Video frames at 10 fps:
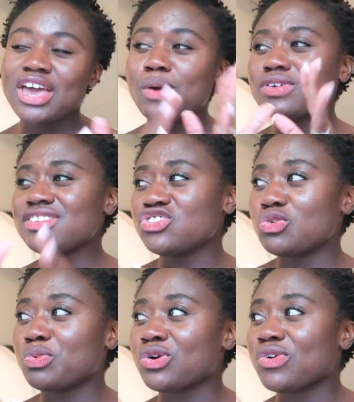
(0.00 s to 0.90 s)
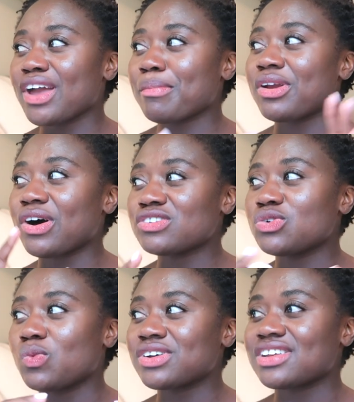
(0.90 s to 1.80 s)
It wasn't super great, but it
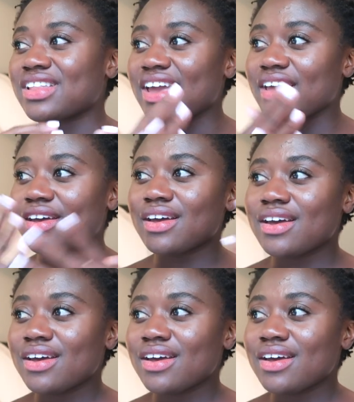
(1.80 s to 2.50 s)
also wasn't like